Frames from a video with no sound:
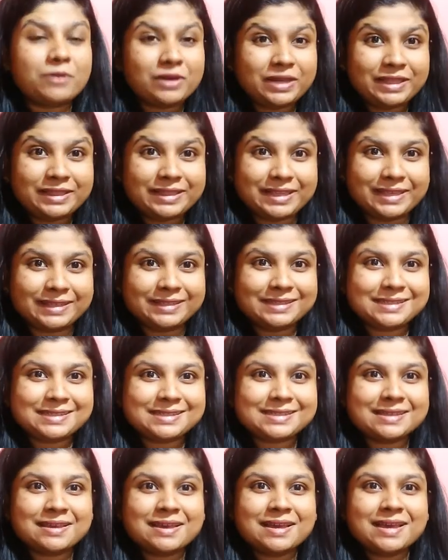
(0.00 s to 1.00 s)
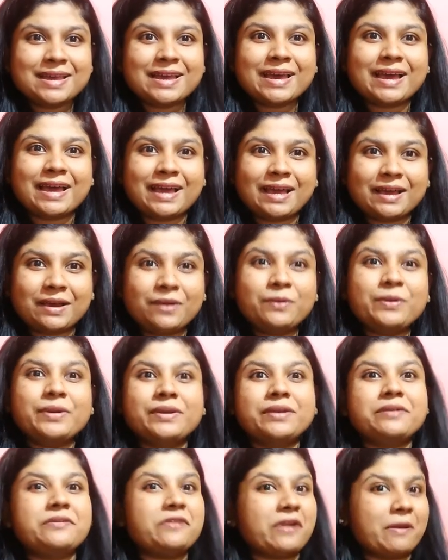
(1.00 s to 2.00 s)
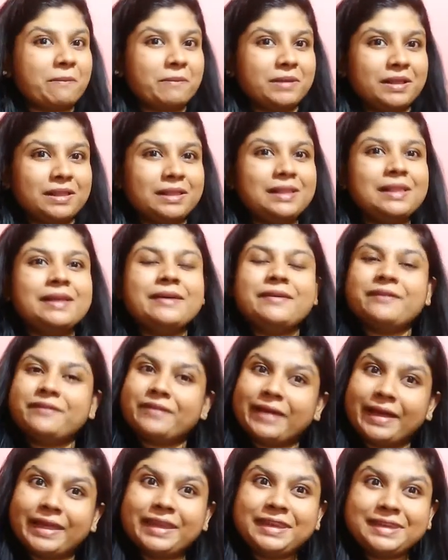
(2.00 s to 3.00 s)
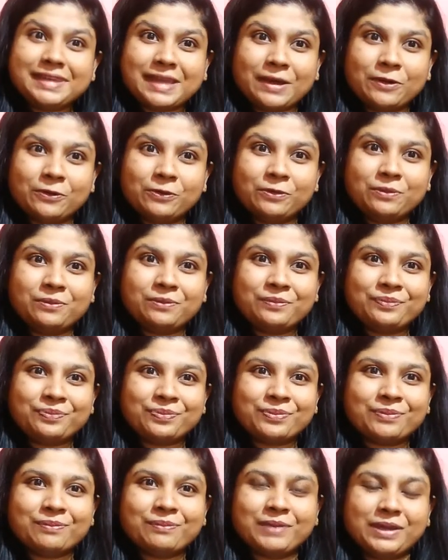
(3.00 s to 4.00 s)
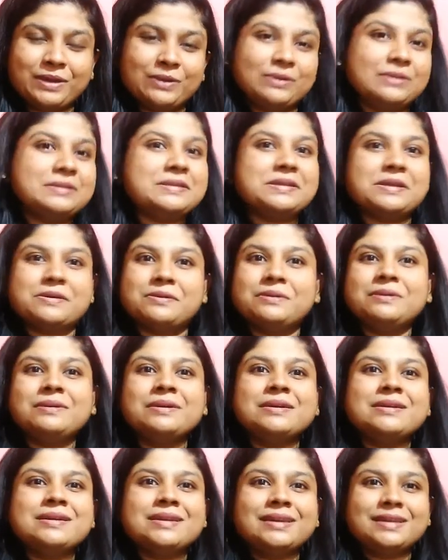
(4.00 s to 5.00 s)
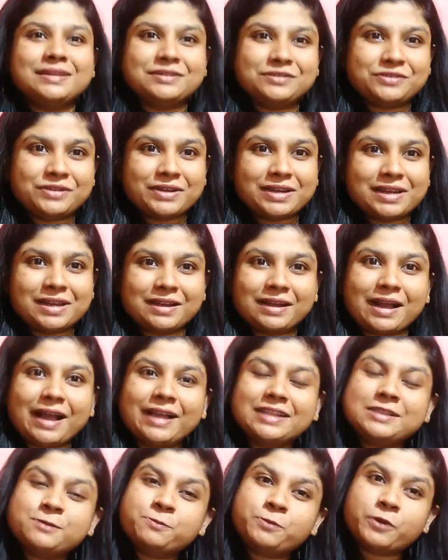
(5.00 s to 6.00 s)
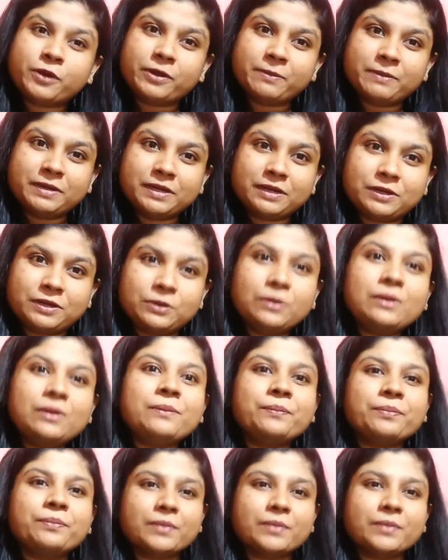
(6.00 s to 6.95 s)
polythenes have in a trouble right now, because now in Sri Lanka it's prohibited to